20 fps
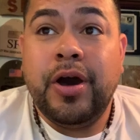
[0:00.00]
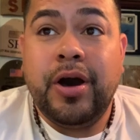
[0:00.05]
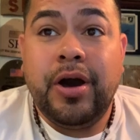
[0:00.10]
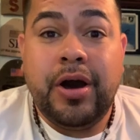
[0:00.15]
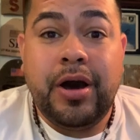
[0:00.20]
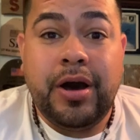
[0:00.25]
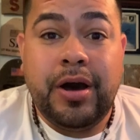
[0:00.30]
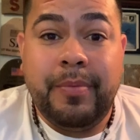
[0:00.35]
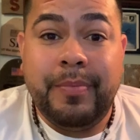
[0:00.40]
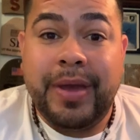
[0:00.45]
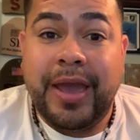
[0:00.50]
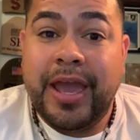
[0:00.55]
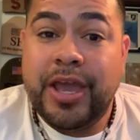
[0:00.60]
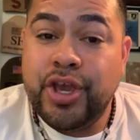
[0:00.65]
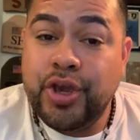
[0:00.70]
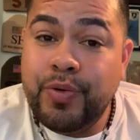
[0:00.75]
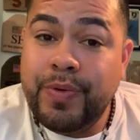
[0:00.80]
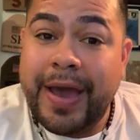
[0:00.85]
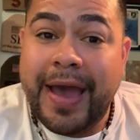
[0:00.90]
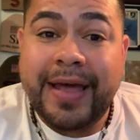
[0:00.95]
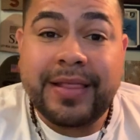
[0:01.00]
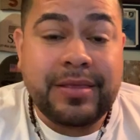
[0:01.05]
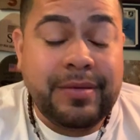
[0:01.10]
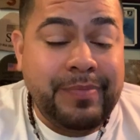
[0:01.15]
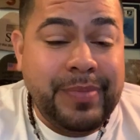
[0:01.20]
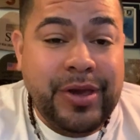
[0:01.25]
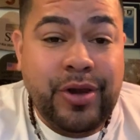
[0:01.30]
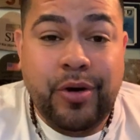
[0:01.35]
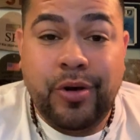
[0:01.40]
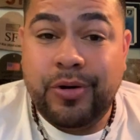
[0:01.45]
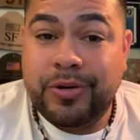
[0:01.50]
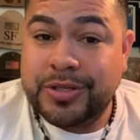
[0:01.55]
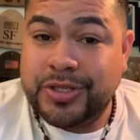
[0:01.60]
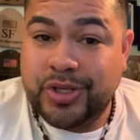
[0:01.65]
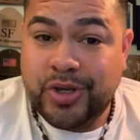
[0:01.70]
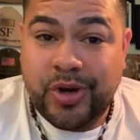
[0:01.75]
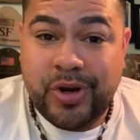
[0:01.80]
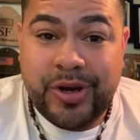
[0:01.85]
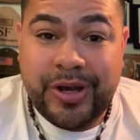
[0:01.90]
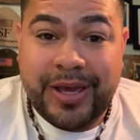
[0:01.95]
and you have to be on
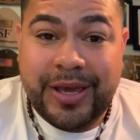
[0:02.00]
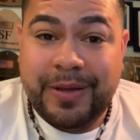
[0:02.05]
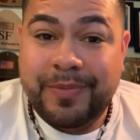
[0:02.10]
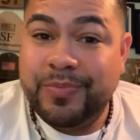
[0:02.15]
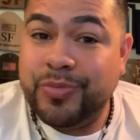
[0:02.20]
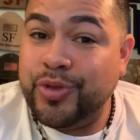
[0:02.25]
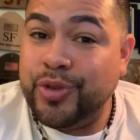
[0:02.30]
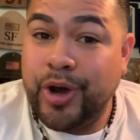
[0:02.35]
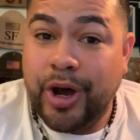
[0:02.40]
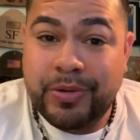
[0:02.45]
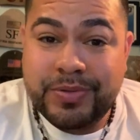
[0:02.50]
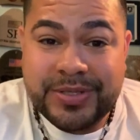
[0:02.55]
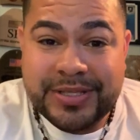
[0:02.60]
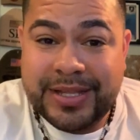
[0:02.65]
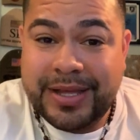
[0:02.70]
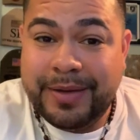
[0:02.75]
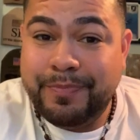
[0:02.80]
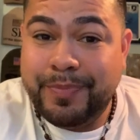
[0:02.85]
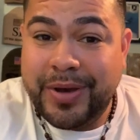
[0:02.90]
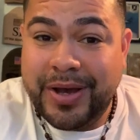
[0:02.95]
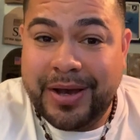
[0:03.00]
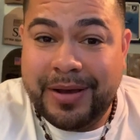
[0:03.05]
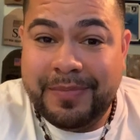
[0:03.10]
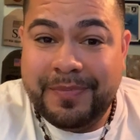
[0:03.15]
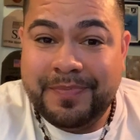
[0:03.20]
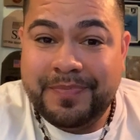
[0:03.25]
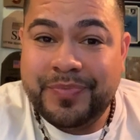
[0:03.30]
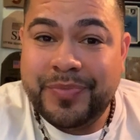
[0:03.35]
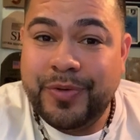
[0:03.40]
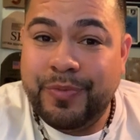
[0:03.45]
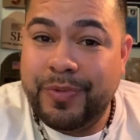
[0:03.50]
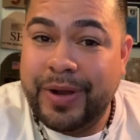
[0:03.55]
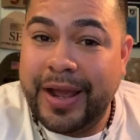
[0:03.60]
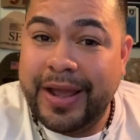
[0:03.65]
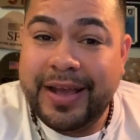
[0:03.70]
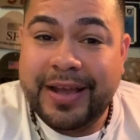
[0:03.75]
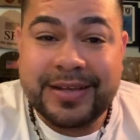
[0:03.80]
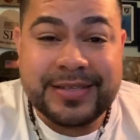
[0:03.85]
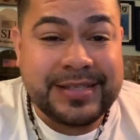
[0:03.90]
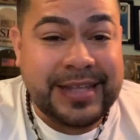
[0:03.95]
target. Don't slip up.
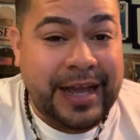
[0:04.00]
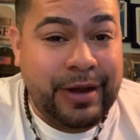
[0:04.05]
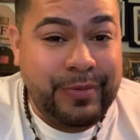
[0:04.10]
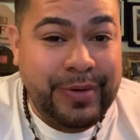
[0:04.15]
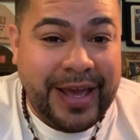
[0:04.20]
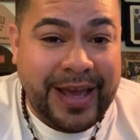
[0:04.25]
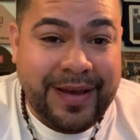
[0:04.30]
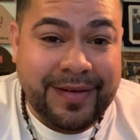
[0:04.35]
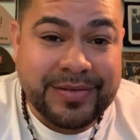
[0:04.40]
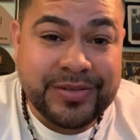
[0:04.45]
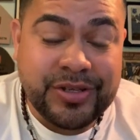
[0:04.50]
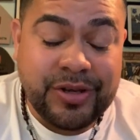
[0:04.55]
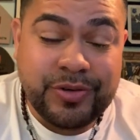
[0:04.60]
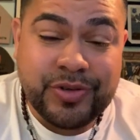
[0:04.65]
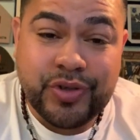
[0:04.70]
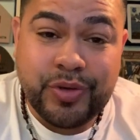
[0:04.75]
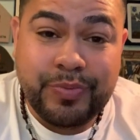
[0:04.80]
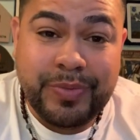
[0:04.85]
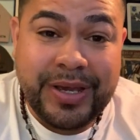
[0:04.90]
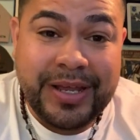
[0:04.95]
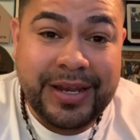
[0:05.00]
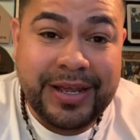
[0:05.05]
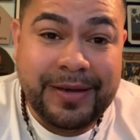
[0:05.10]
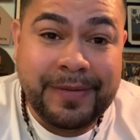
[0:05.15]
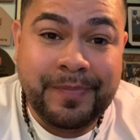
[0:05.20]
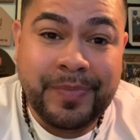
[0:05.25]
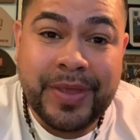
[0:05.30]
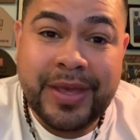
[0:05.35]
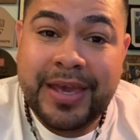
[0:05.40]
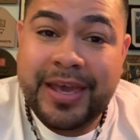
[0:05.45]
Right? Because now we have social media.